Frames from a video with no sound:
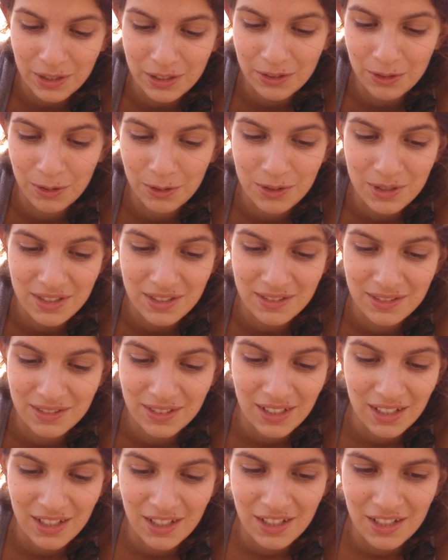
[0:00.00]
what you
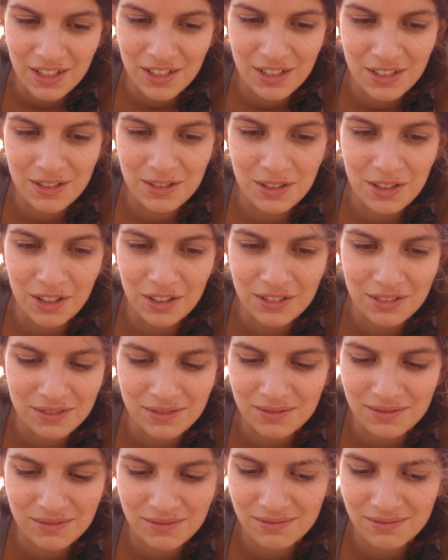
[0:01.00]
can't,